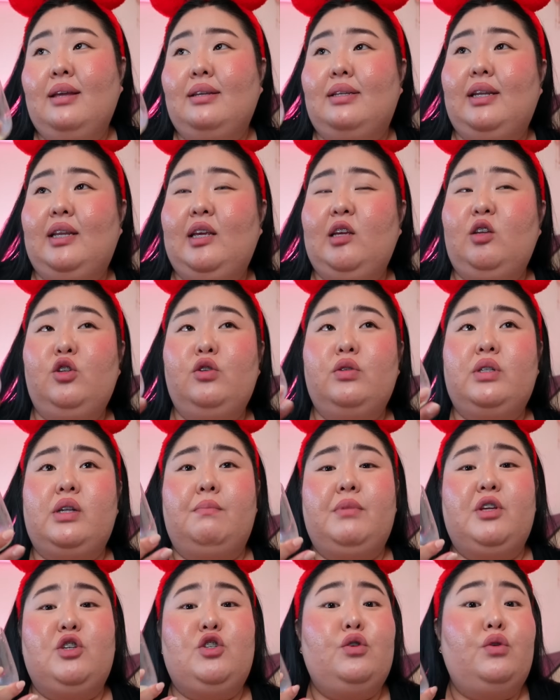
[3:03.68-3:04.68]
Did he do
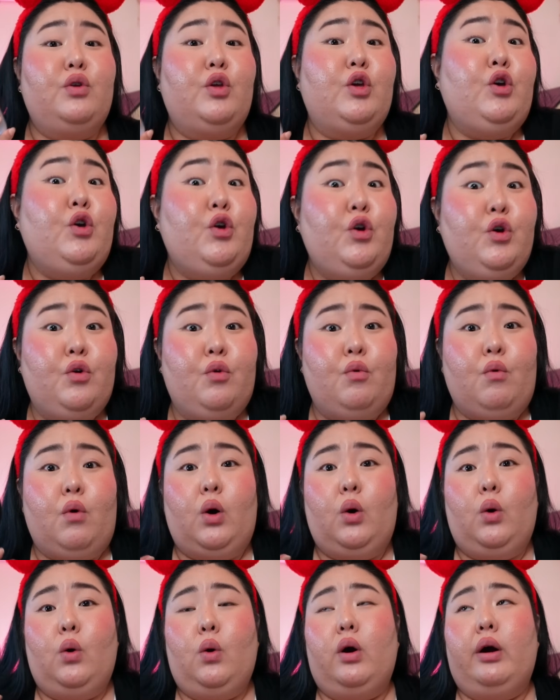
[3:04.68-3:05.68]
something to you?
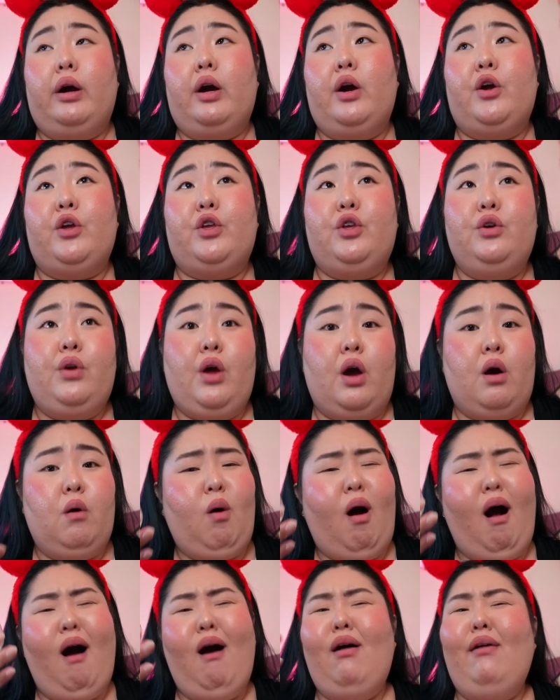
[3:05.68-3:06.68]
Or, you
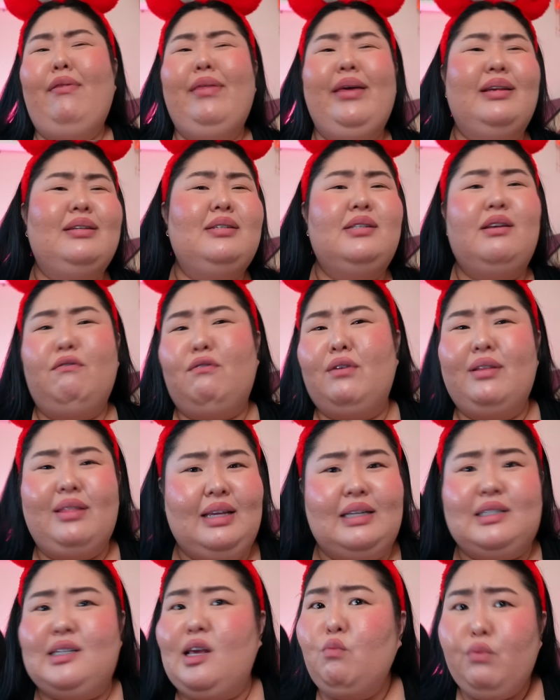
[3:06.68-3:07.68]
know, all these different
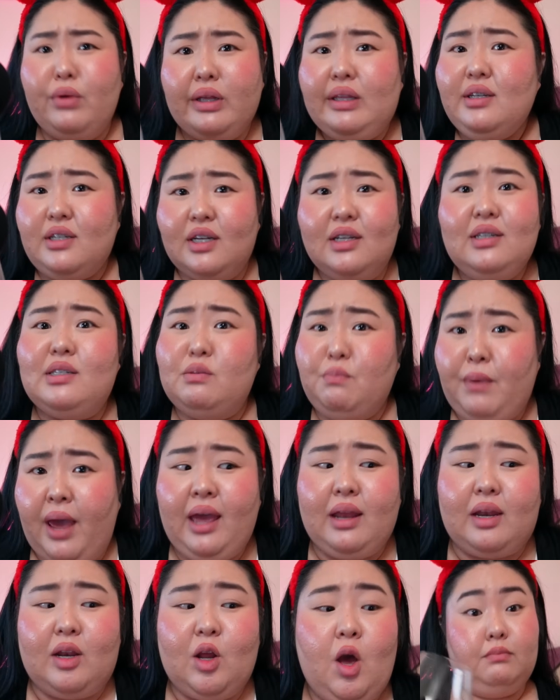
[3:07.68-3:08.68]
things. It really does
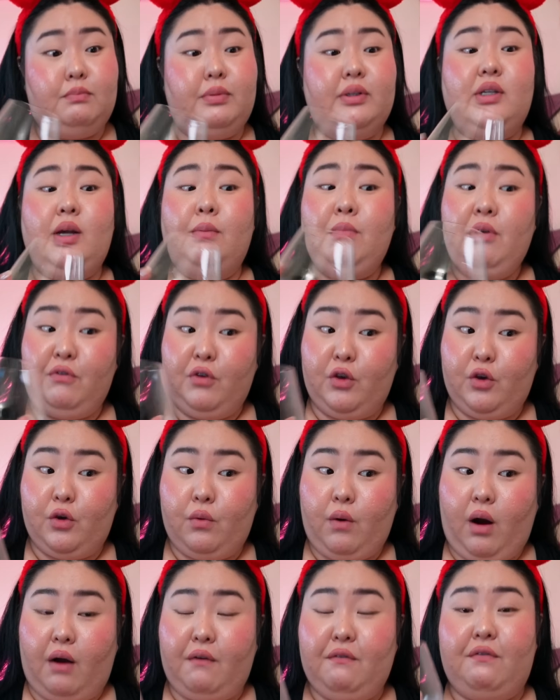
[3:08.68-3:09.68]
depend. But some of
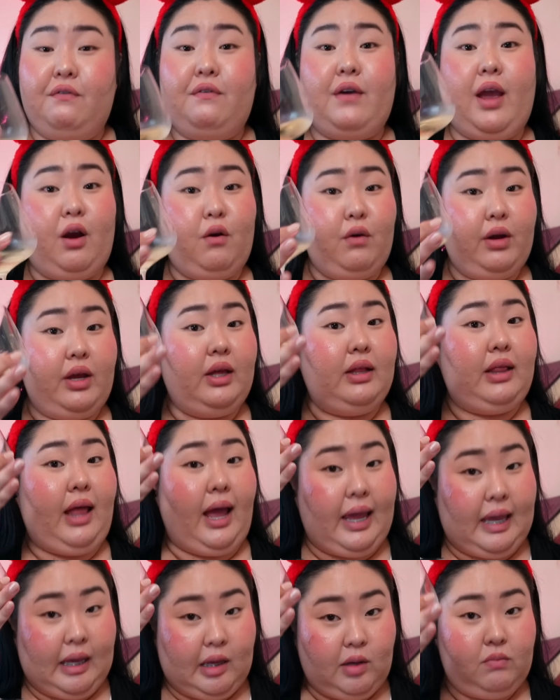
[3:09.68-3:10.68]
you are very
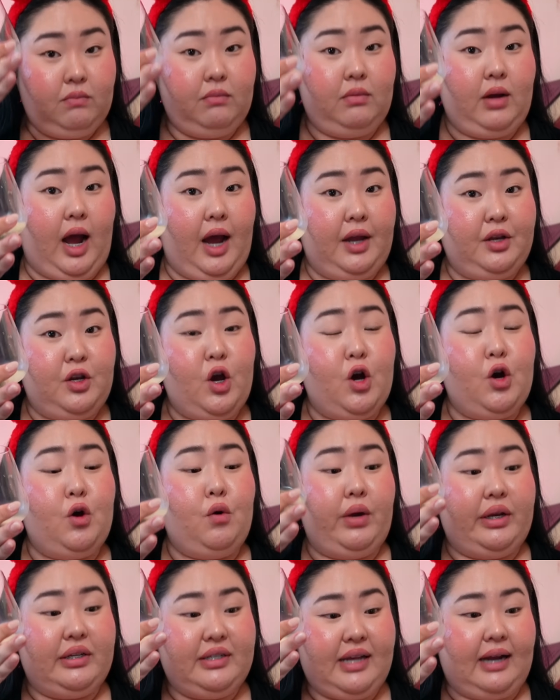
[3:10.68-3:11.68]
like, I
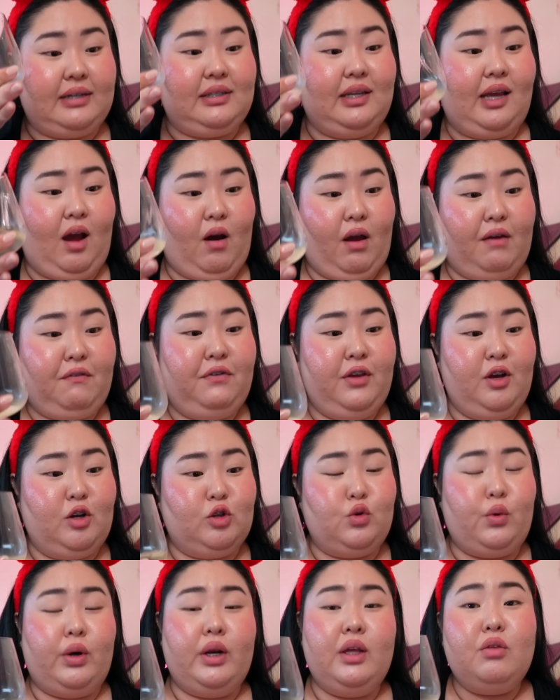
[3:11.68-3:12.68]
know exactly how I
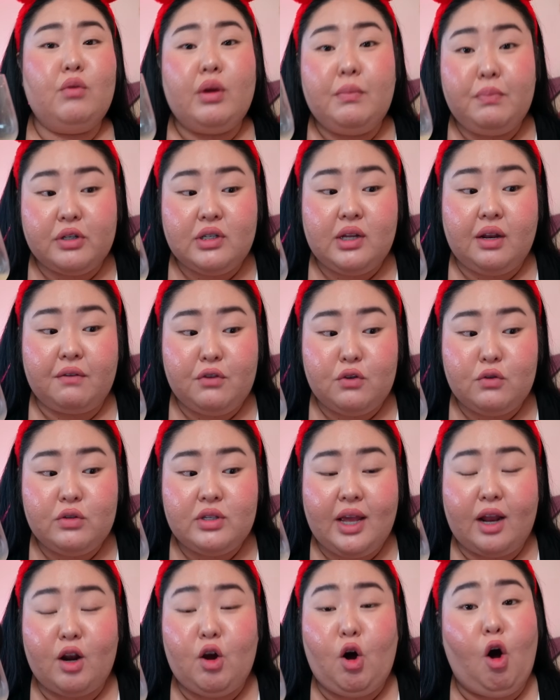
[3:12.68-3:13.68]
feel. 23% of you
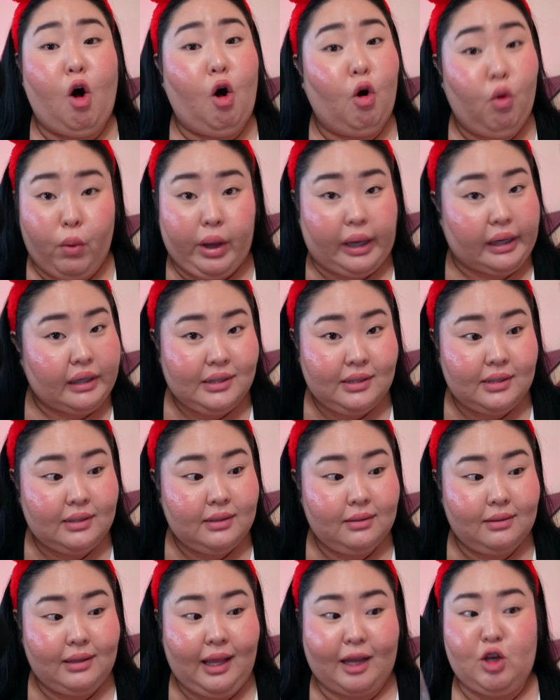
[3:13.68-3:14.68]
said
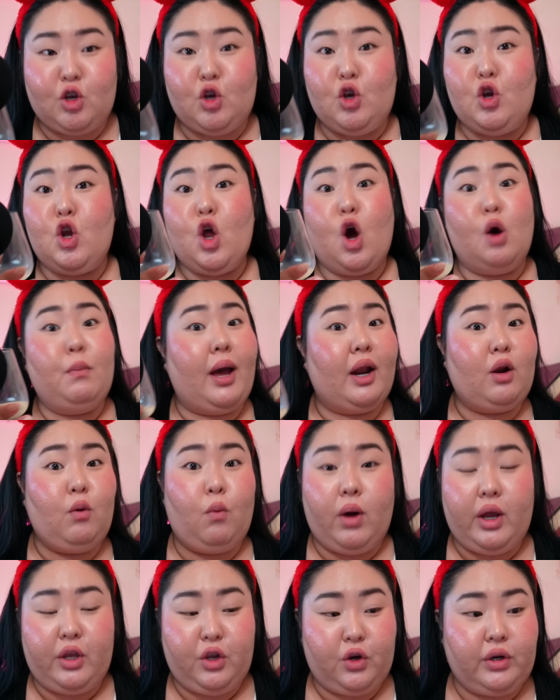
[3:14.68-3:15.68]
always, like no matter
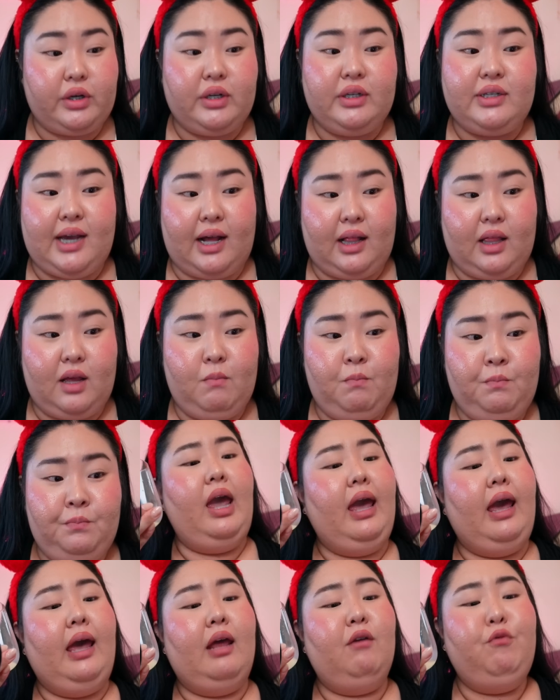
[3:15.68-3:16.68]
what you're gonna tell him.
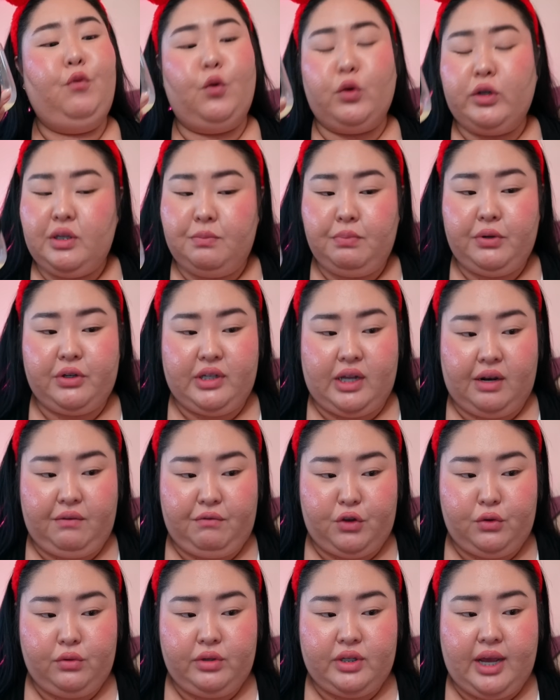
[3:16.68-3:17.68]
And 14%
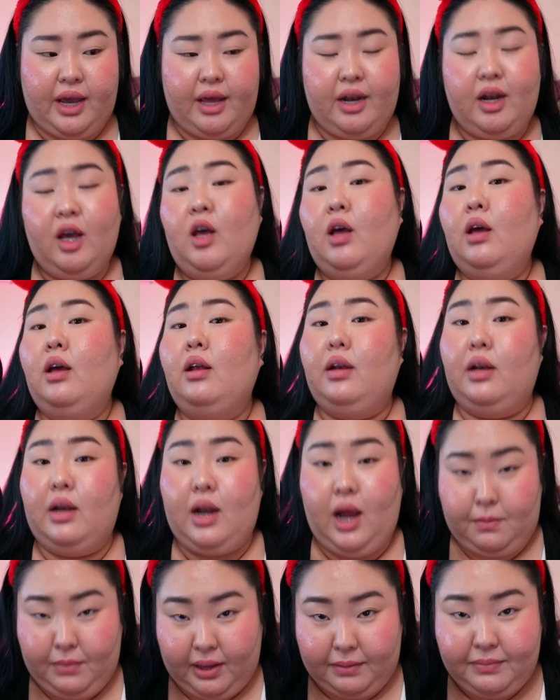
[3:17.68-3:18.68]
of you said,
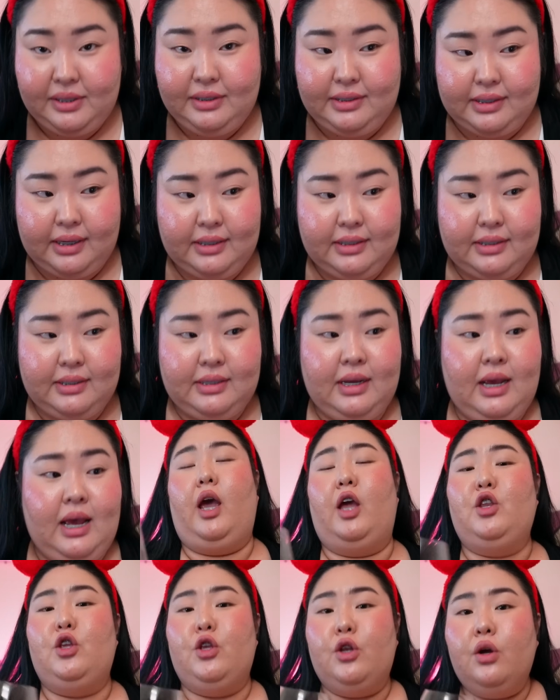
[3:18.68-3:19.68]
not my business.
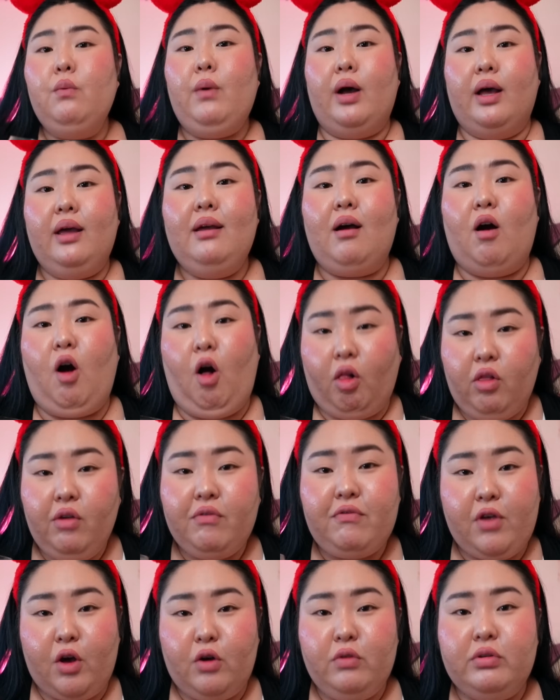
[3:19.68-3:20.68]
And you know what? All
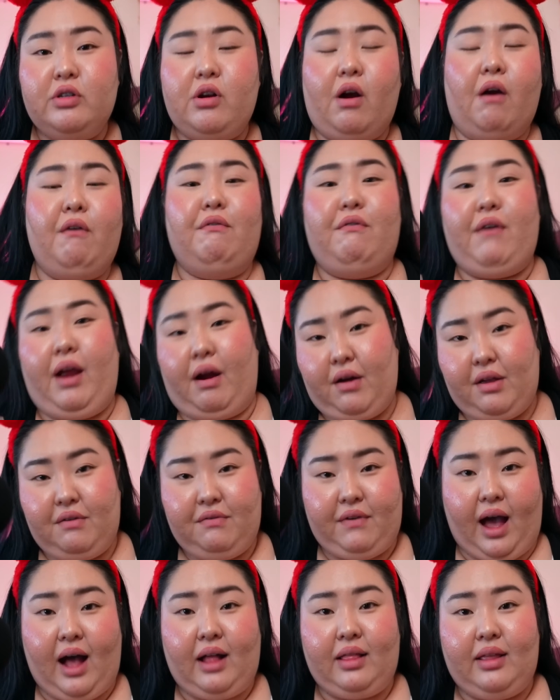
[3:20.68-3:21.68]
of those are very
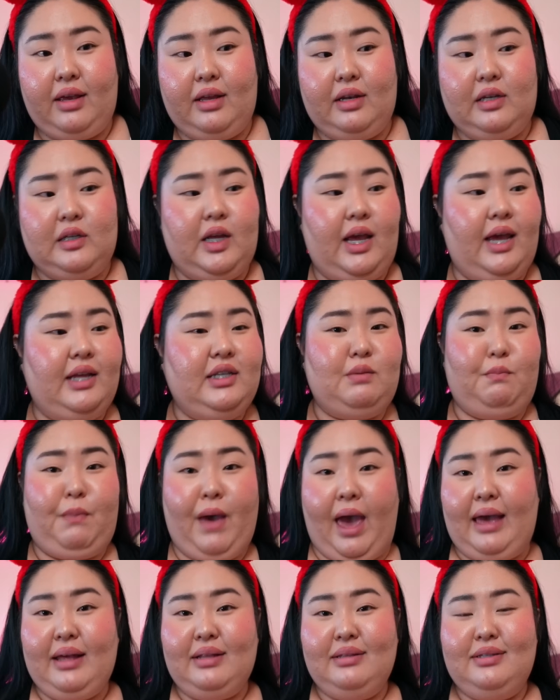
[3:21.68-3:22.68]
valid. It
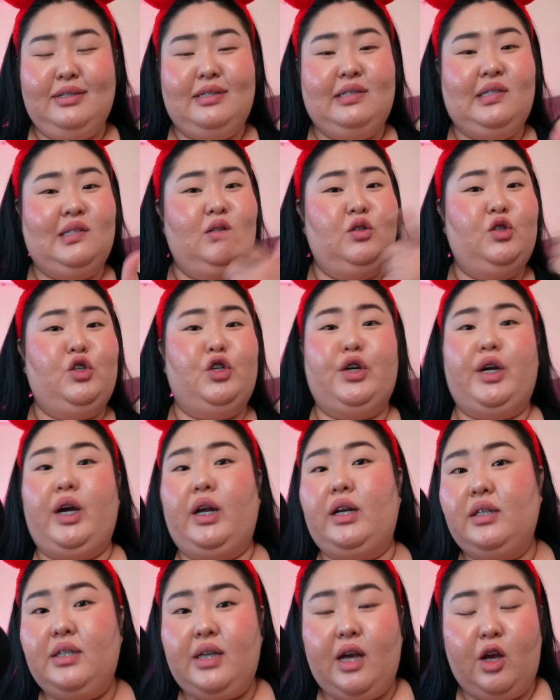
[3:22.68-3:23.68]
depends. You're
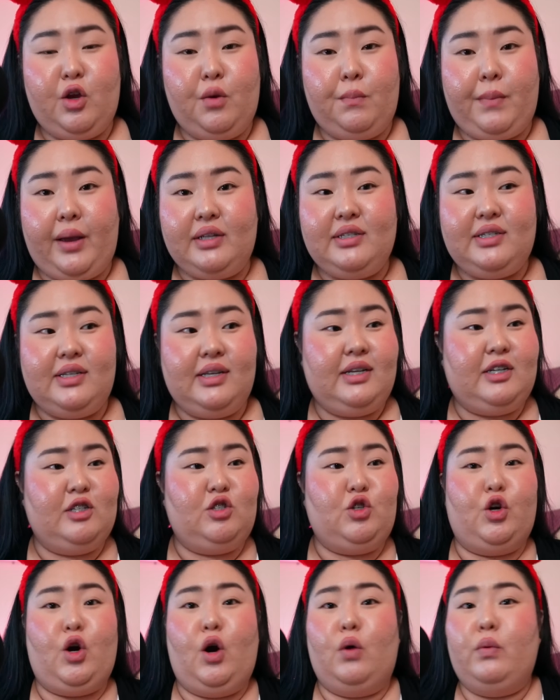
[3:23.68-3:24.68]
gonna tell your bestie
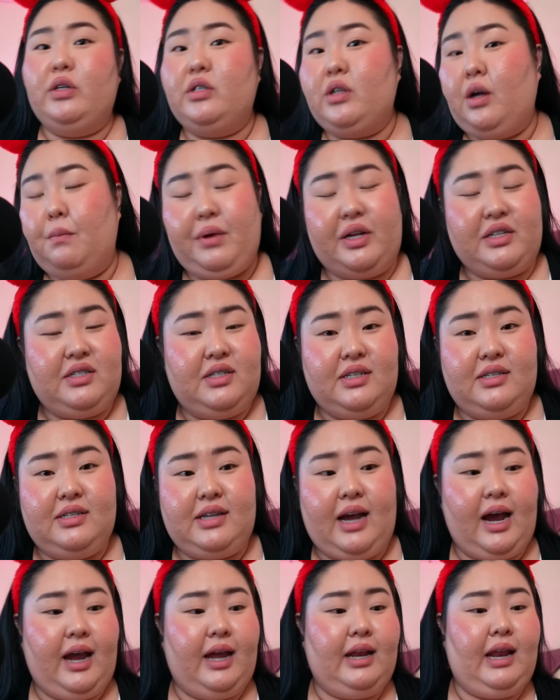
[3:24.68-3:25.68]
because you're always on bestie
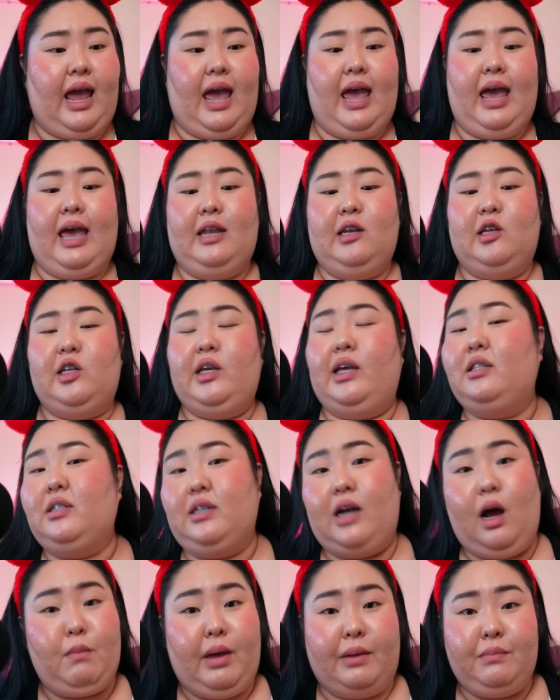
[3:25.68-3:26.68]
side and
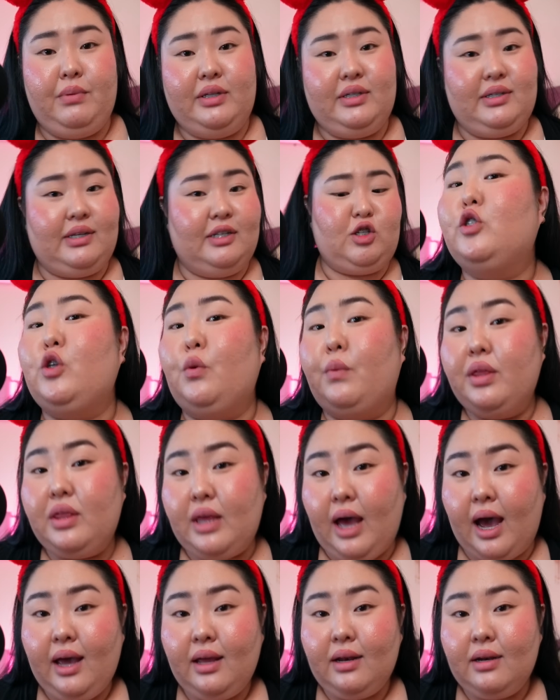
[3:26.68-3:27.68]
it's not my business. So with
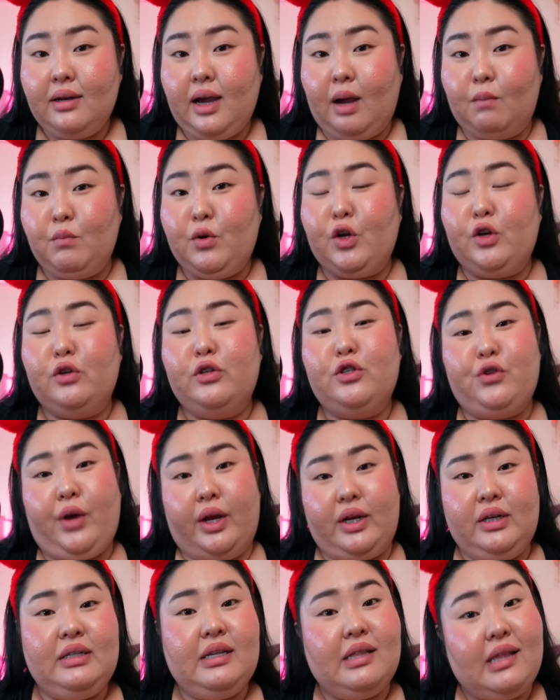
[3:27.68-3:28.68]
that, I'm gonna go
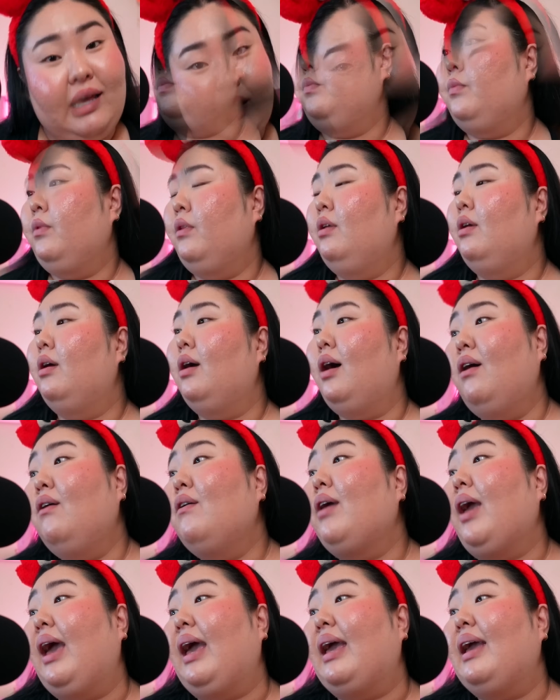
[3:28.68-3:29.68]
straight into the emails.
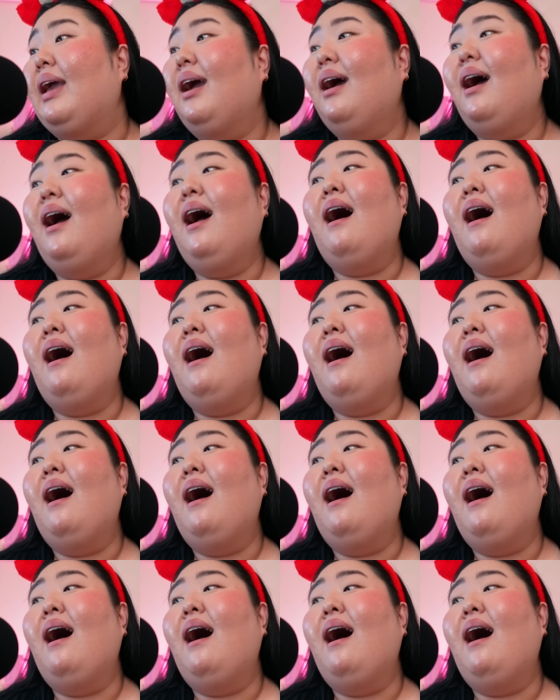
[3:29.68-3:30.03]
Okay.